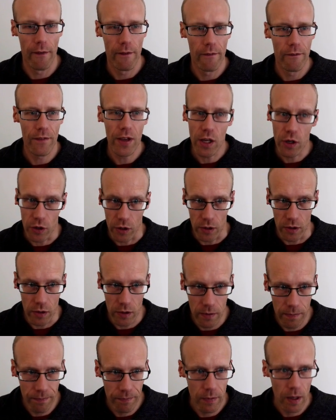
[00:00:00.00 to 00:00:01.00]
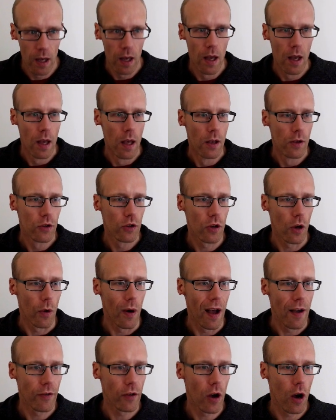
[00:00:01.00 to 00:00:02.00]
features. So
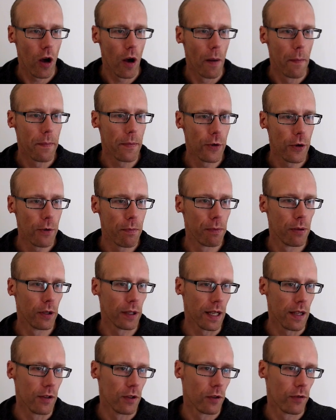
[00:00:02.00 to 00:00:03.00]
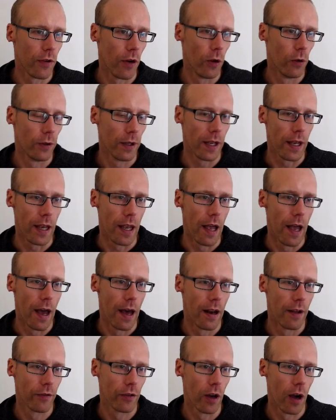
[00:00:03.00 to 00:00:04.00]
I've got our Mu plugins folder here, and
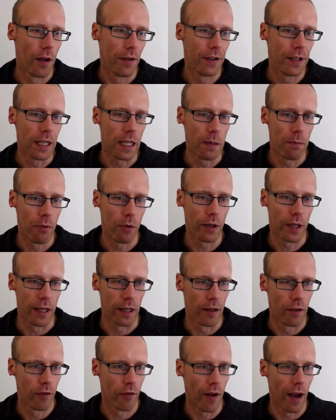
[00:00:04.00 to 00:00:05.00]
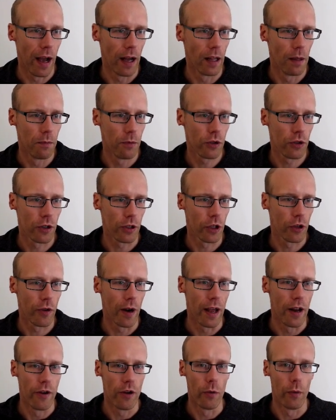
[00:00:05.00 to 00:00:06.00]
I've got a debugging file. I'm just going to
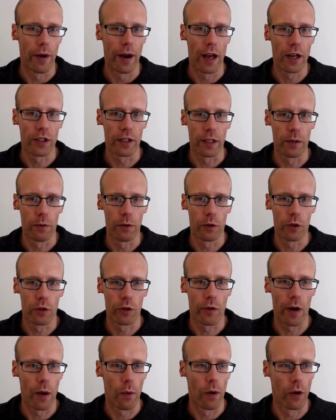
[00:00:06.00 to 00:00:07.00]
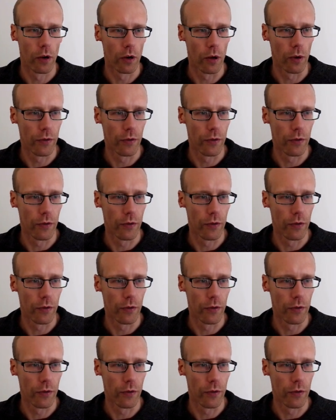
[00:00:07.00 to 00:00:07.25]
create a new one actually. We'll just create one called